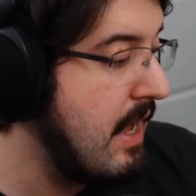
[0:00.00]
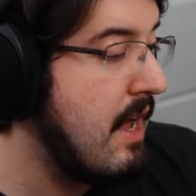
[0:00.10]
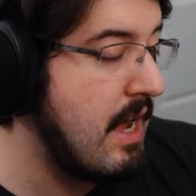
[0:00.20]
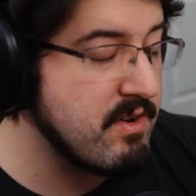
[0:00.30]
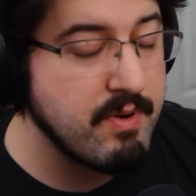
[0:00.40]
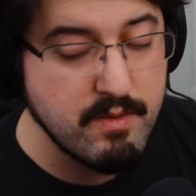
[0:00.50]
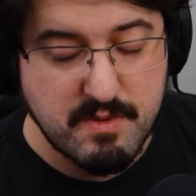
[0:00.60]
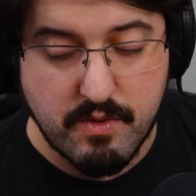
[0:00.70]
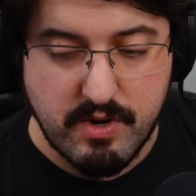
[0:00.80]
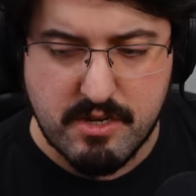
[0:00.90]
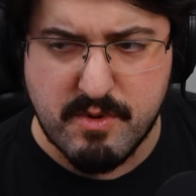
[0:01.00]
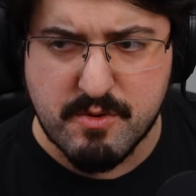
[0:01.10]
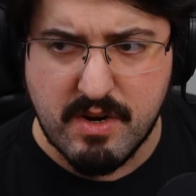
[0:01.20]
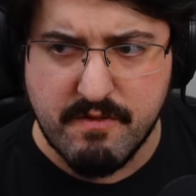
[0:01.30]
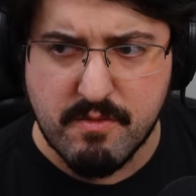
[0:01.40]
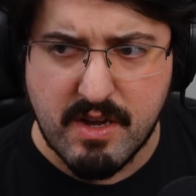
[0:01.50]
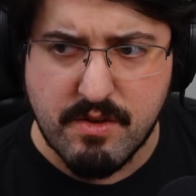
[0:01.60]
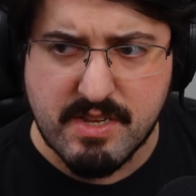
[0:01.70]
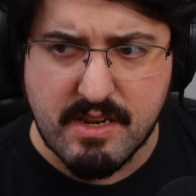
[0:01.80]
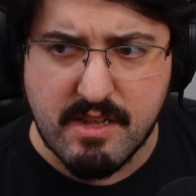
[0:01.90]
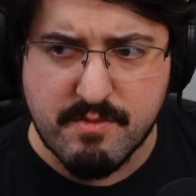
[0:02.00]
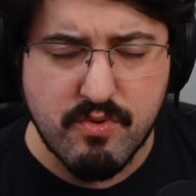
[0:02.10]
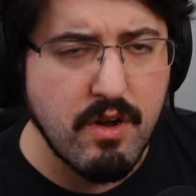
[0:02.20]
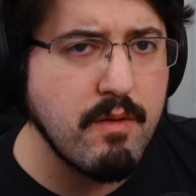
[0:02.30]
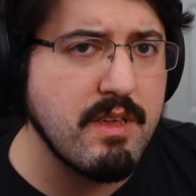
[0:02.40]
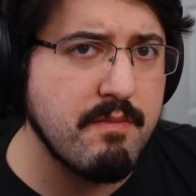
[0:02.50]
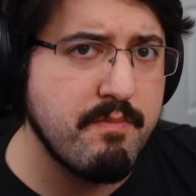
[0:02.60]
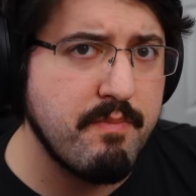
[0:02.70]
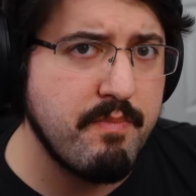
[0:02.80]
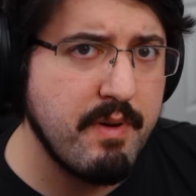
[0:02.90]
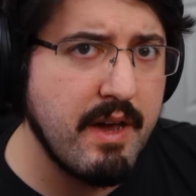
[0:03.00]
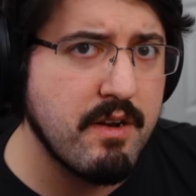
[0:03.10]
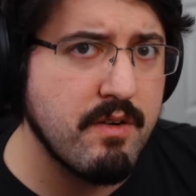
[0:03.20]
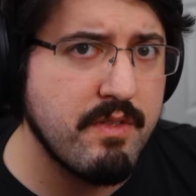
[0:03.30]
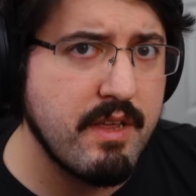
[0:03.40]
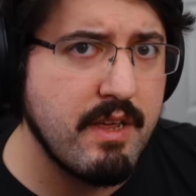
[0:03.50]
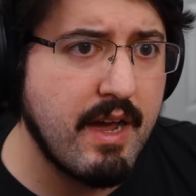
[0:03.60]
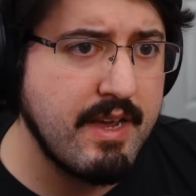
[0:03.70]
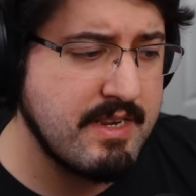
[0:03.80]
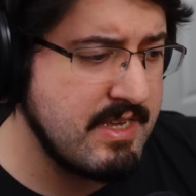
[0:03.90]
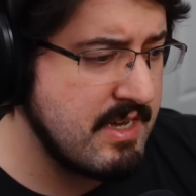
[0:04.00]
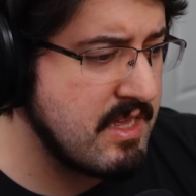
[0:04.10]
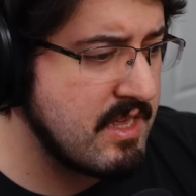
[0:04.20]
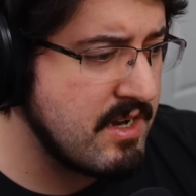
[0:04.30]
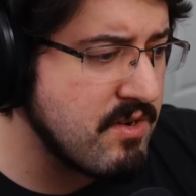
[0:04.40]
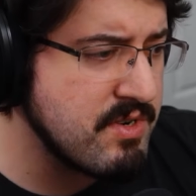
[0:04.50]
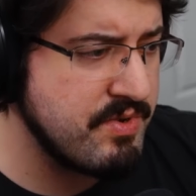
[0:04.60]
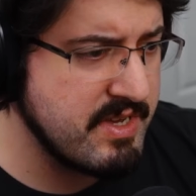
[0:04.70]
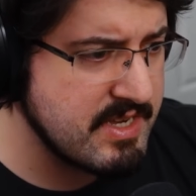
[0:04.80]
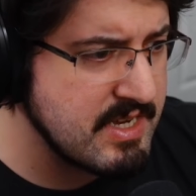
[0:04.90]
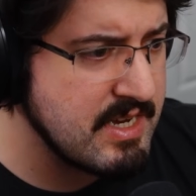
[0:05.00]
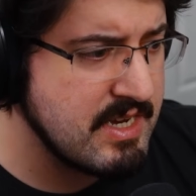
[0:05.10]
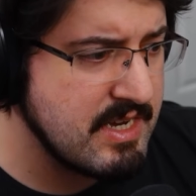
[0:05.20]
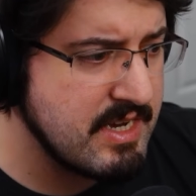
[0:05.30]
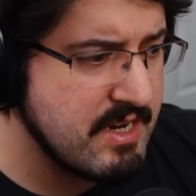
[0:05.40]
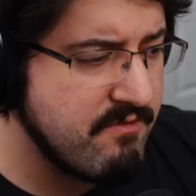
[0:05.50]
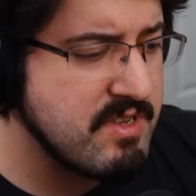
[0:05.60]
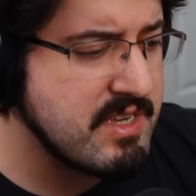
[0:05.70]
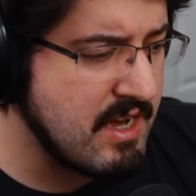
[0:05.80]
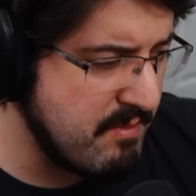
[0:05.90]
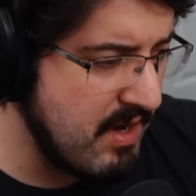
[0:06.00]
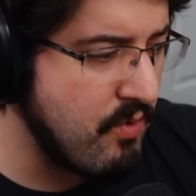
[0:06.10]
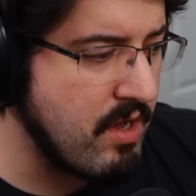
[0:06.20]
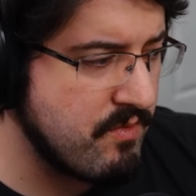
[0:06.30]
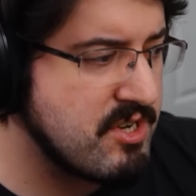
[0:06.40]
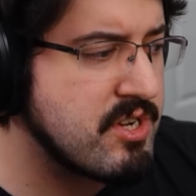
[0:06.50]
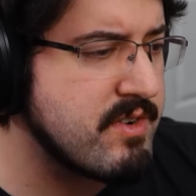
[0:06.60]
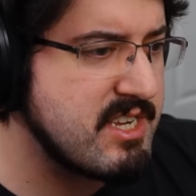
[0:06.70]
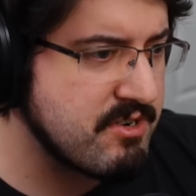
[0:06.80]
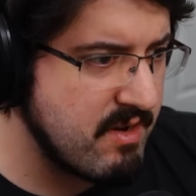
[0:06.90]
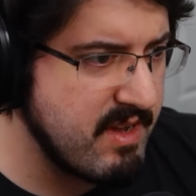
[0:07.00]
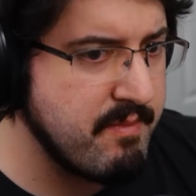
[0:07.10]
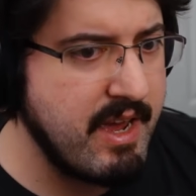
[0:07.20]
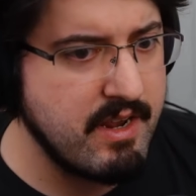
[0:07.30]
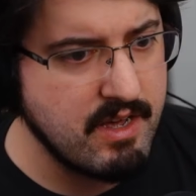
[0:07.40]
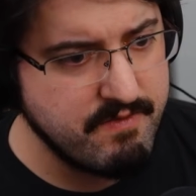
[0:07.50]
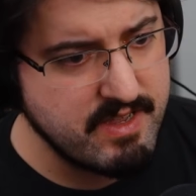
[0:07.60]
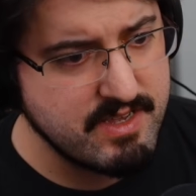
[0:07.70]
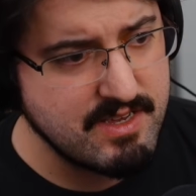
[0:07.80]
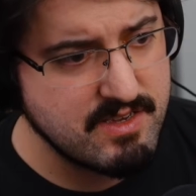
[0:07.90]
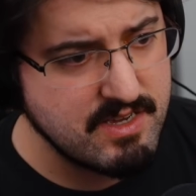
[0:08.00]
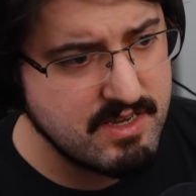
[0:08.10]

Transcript: probably spend way too much money for my own safety. It's probably a better idea that they don't do this for the sake of my wallet, which is already screaming in pain enough as is.